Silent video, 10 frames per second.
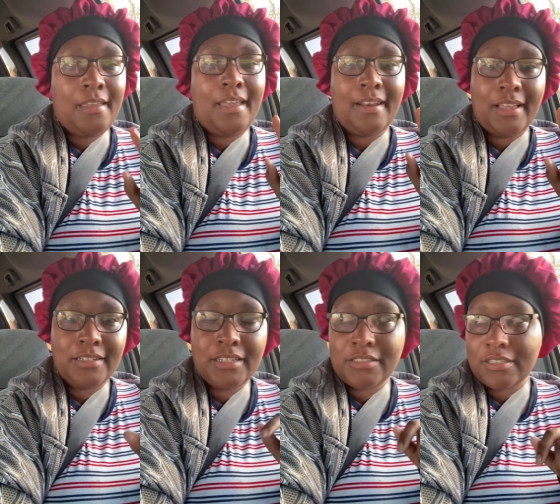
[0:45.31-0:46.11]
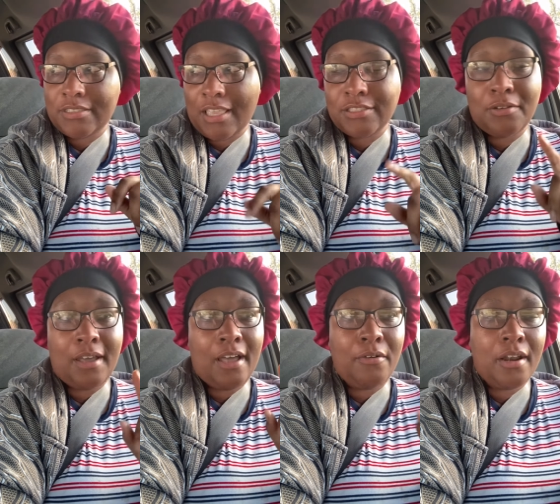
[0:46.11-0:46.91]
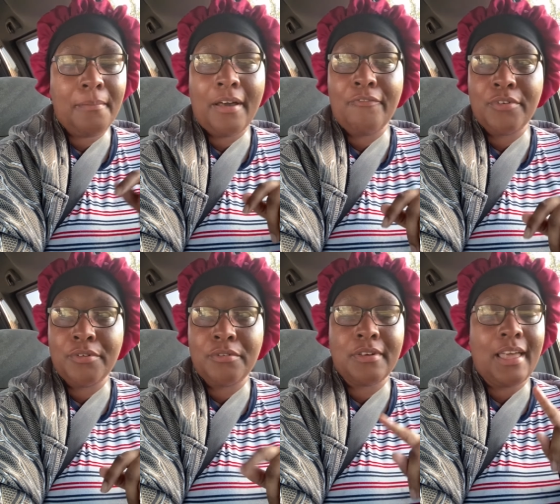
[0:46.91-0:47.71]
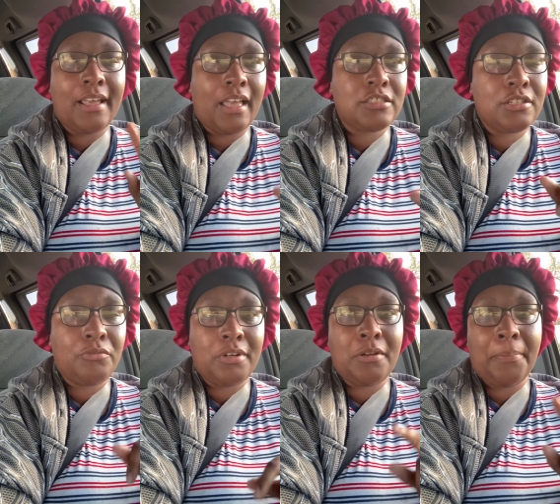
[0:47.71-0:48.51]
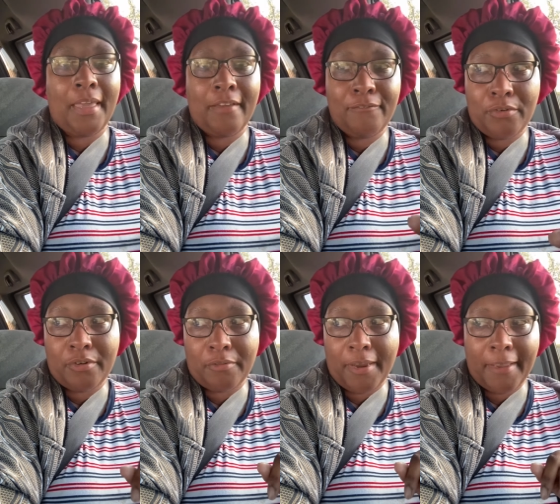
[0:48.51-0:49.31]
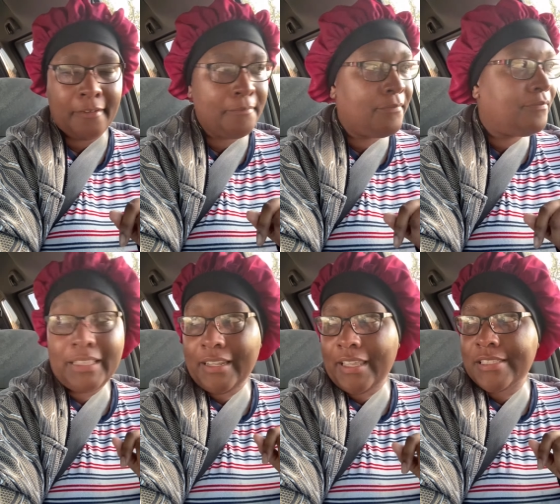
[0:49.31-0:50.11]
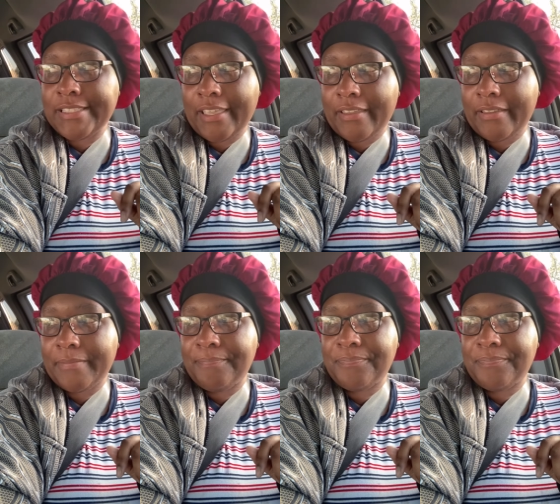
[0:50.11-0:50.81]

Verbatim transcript: And I did just that. So I ordered my food and I got to the window to pay for it, right? The lady said,